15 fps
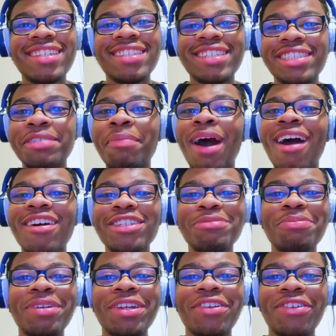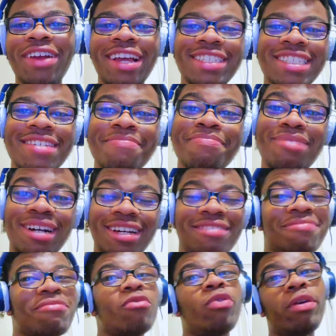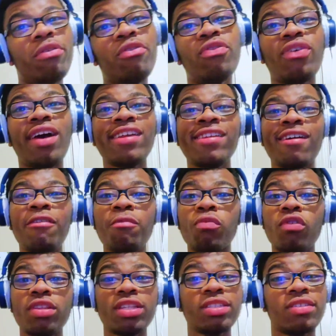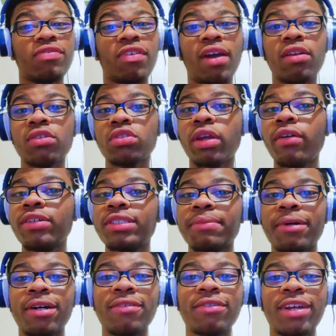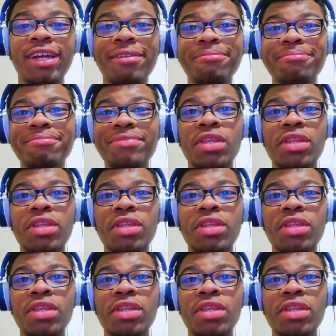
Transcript: the Smile is pretty crazy, but we will find out what this final trailer is about, right?